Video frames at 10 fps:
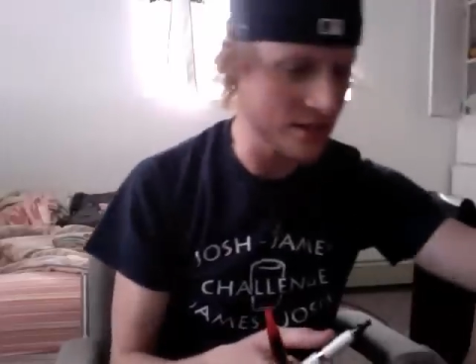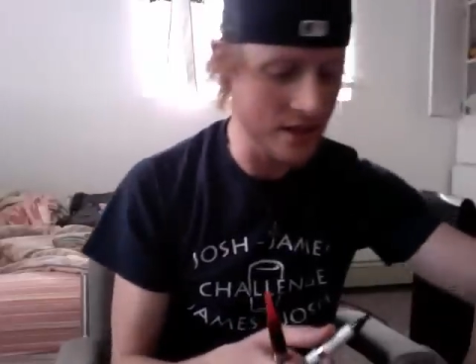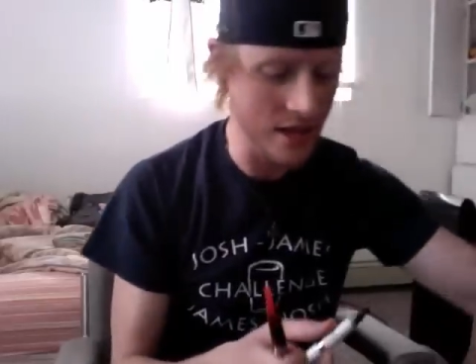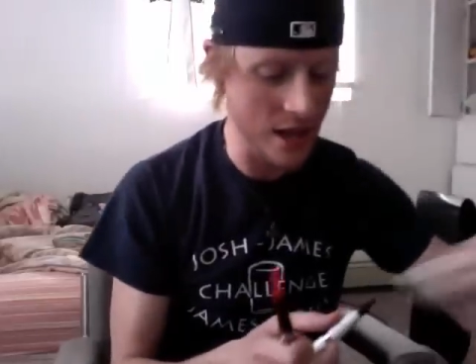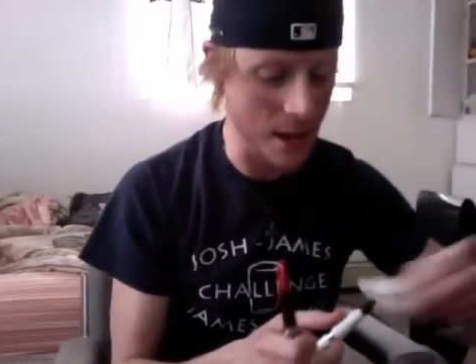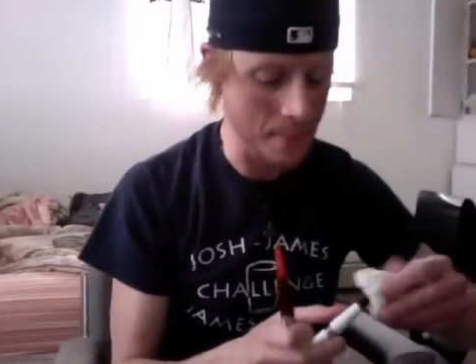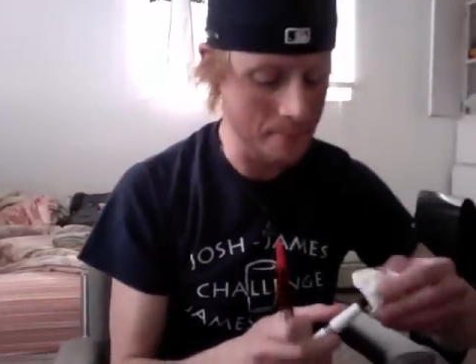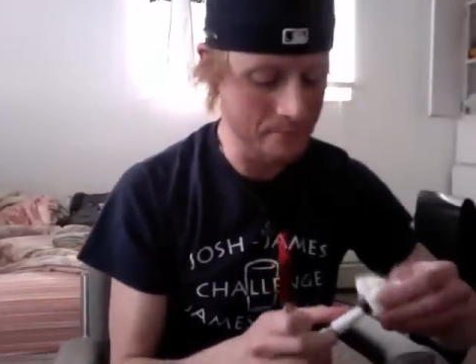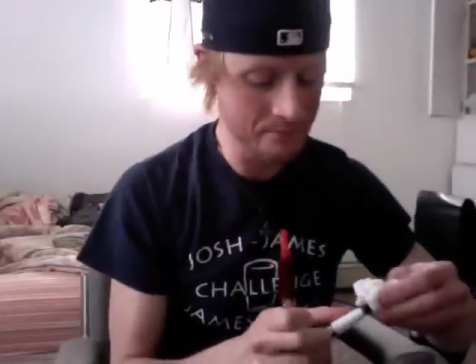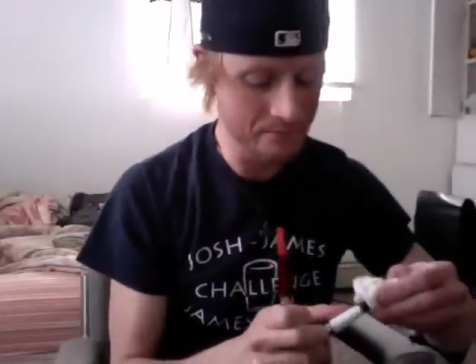the
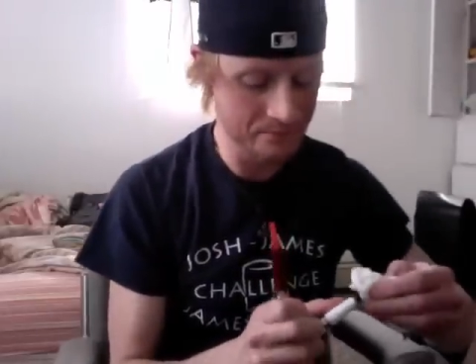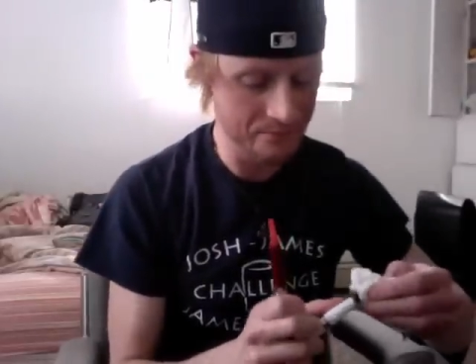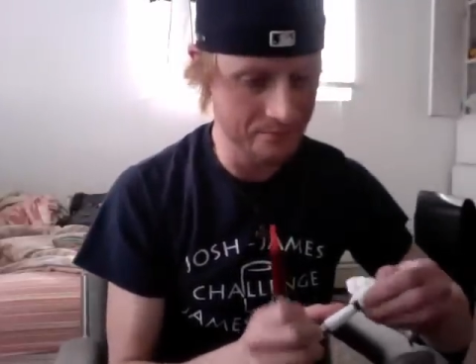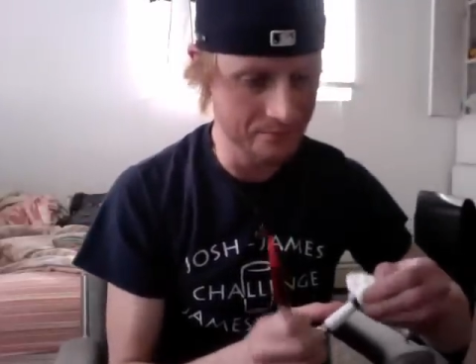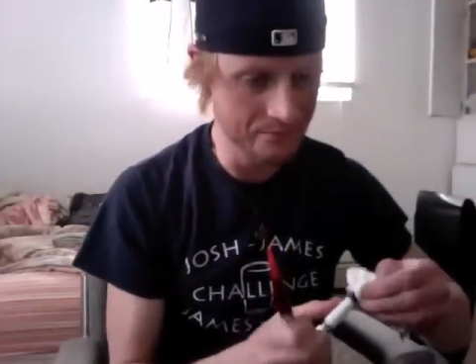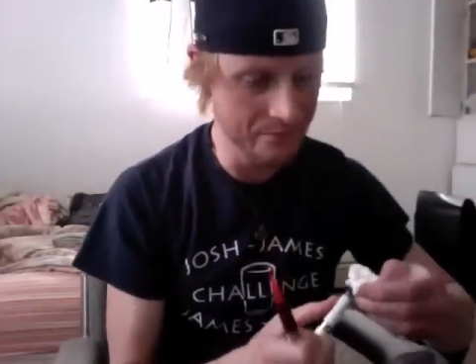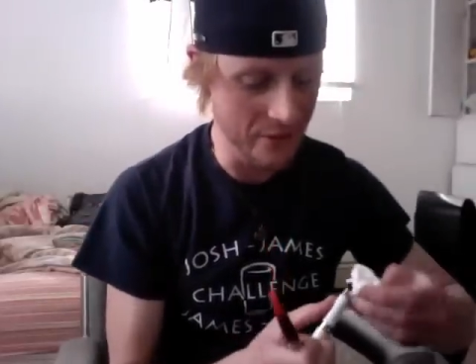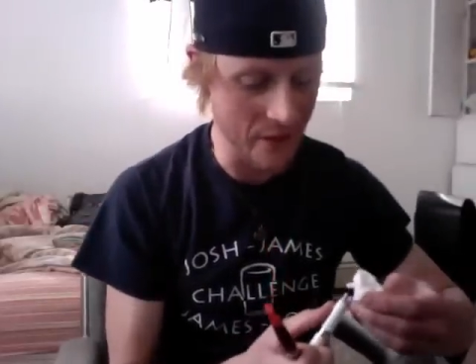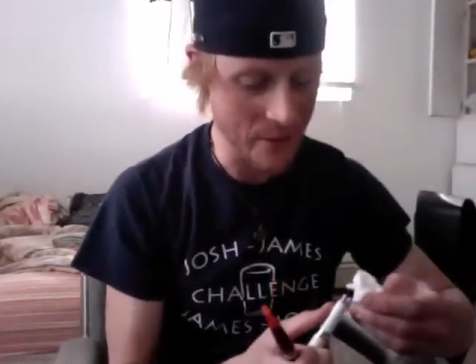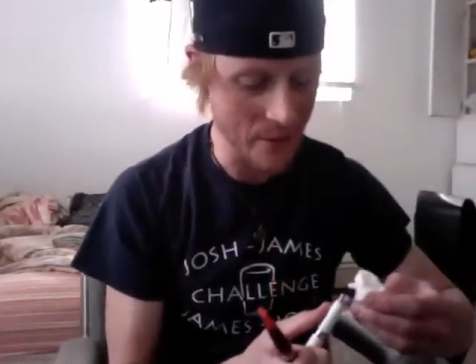
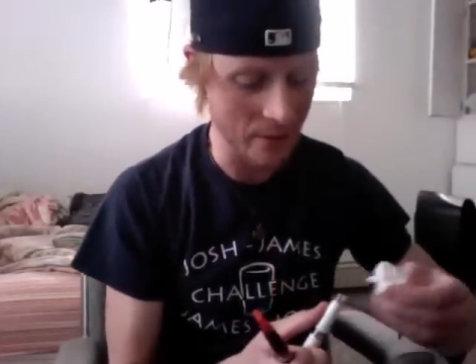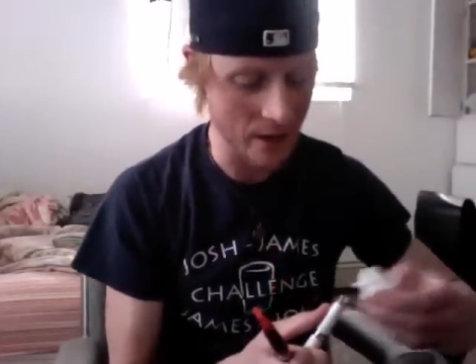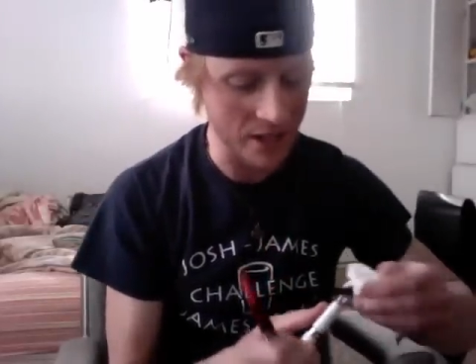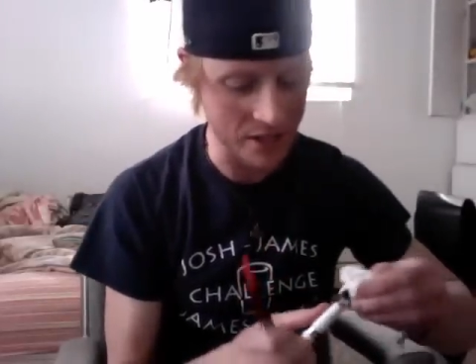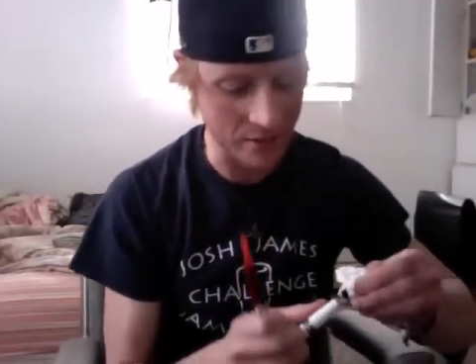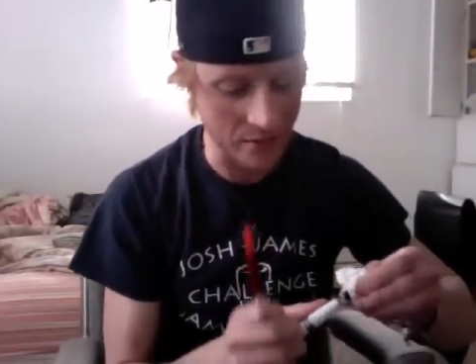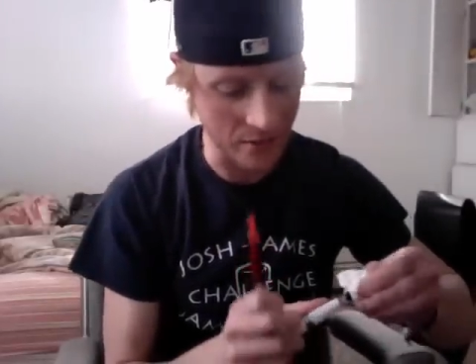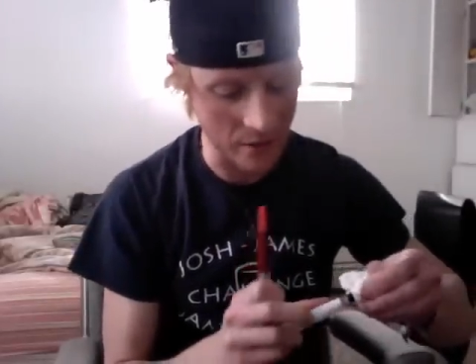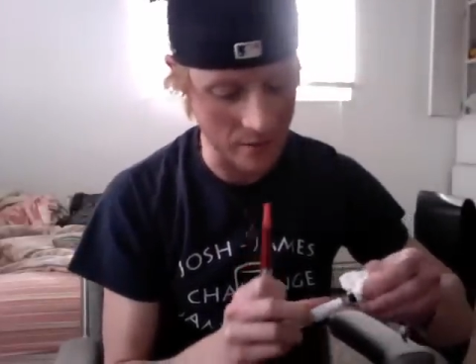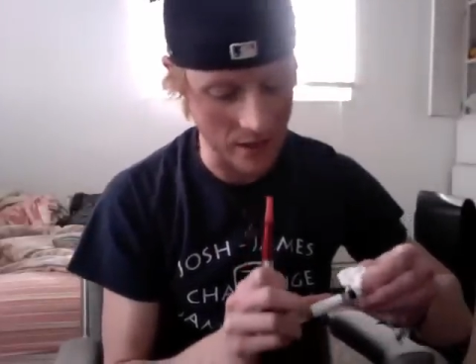vapor production
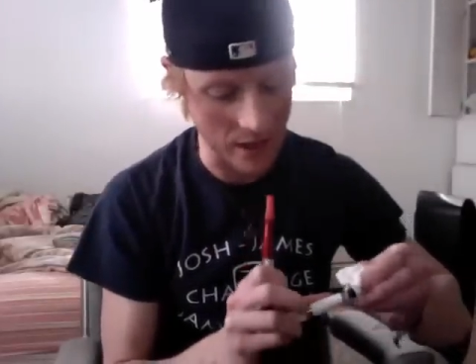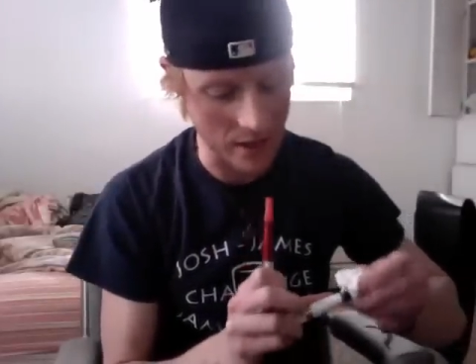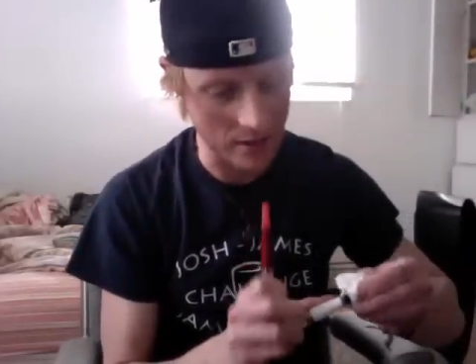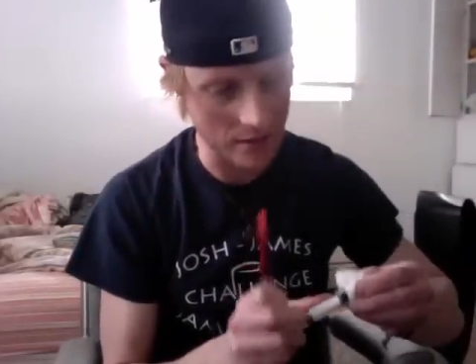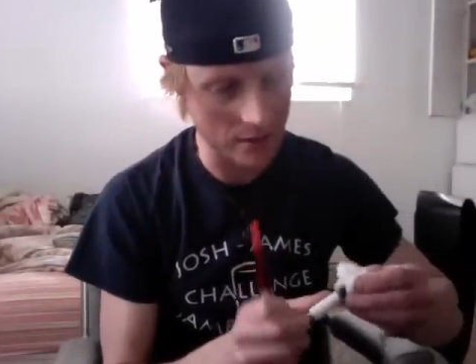from the